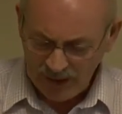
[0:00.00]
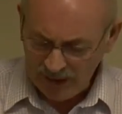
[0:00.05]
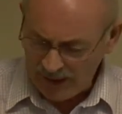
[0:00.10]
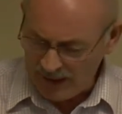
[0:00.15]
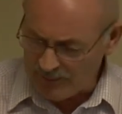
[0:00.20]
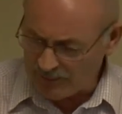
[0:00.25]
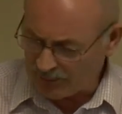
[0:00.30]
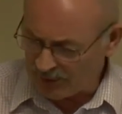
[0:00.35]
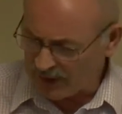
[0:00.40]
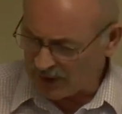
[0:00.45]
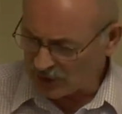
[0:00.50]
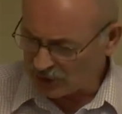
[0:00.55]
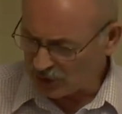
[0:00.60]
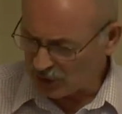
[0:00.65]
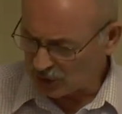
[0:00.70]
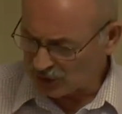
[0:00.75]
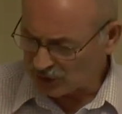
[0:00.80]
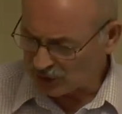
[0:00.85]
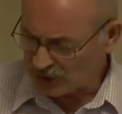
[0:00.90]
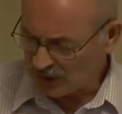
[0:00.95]
He brings
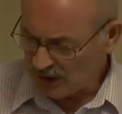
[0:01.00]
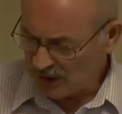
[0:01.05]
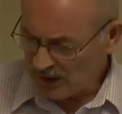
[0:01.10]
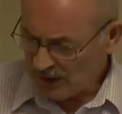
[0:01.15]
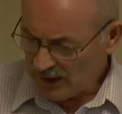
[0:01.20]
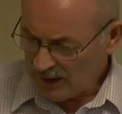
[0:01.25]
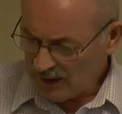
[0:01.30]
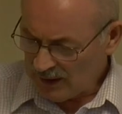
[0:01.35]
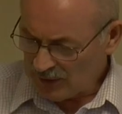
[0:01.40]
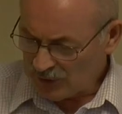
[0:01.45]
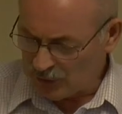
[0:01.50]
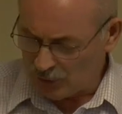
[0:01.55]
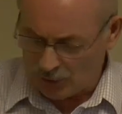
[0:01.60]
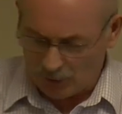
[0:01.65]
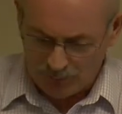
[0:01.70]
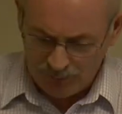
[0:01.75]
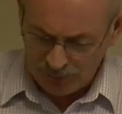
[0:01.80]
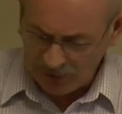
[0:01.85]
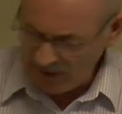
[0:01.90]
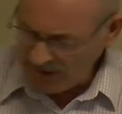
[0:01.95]
us to a
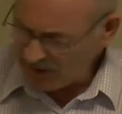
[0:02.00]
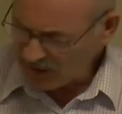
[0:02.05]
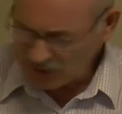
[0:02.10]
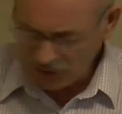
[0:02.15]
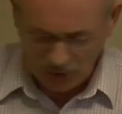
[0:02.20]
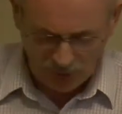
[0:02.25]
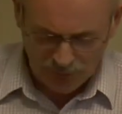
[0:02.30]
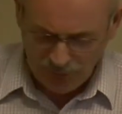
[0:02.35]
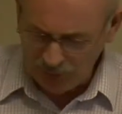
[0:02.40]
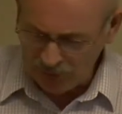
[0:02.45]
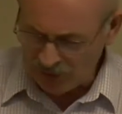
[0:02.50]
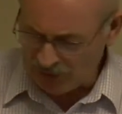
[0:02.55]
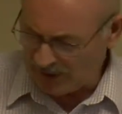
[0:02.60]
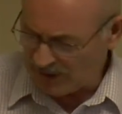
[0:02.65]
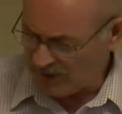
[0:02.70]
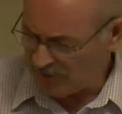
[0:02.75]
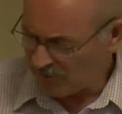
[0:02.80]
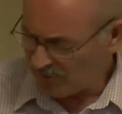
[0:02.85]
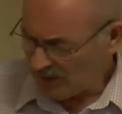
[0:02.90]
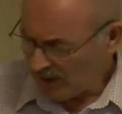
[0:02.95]
place of
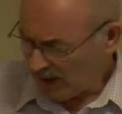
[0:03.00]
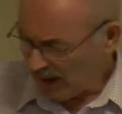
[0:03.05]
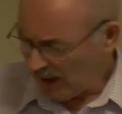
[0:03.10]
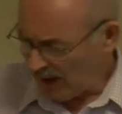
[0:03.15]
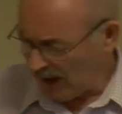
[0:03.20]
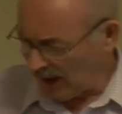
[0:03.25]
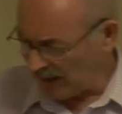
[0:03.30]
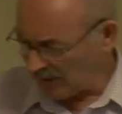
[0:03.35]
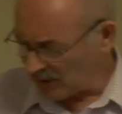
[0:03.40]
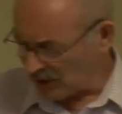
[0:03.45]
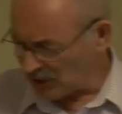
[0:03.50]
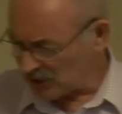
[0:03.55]
belief, and